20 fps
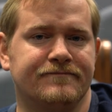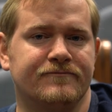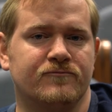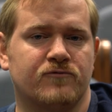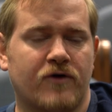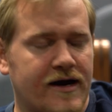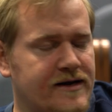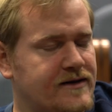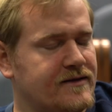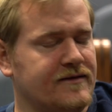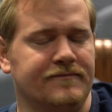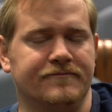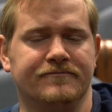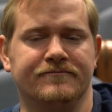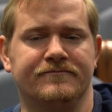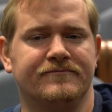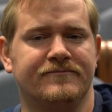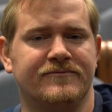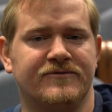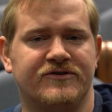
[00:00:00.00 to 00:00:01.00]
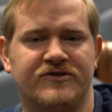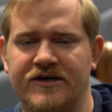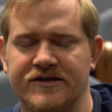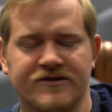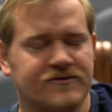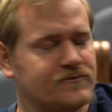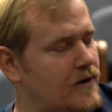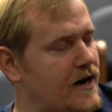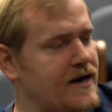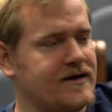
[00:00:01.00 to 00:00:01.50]
Write them.
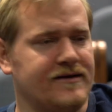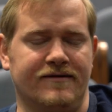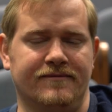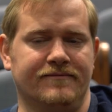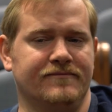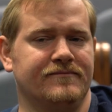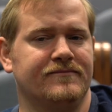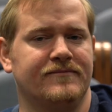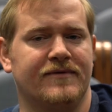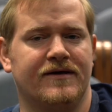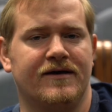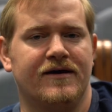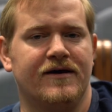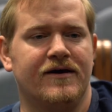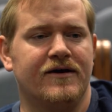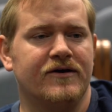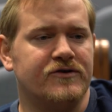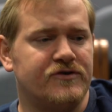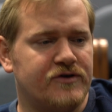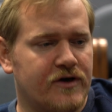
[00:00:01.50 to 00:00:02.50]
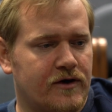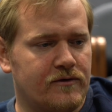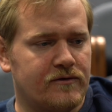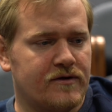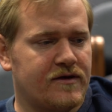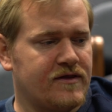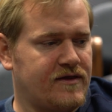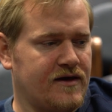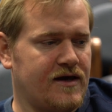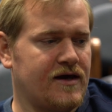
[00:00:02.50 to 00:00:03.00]
Just write them.
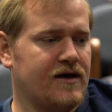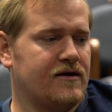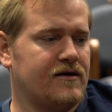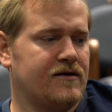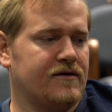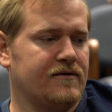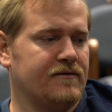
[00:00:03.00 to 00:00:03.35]
Don't think